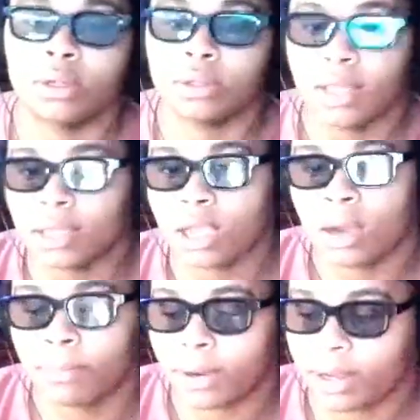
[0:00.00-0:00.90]
thank y'all
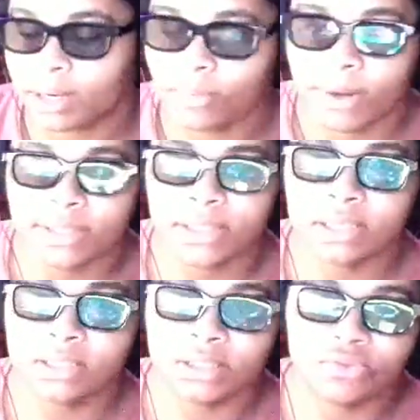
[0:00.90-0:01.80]
but anyway let's get
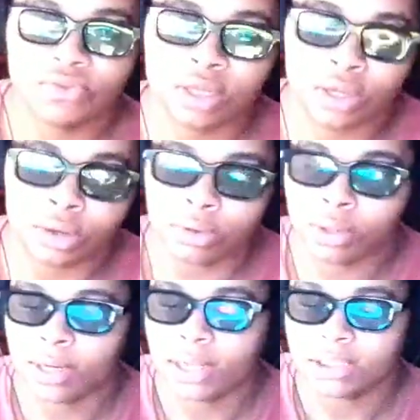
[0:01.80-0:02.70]
into this video
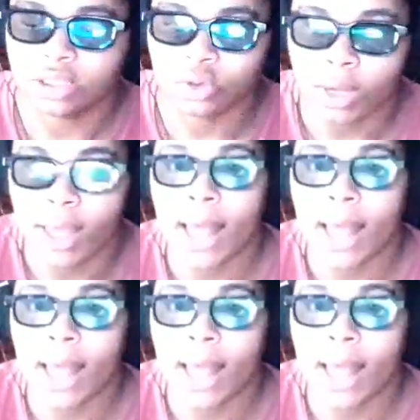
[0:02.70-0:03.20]
let's do it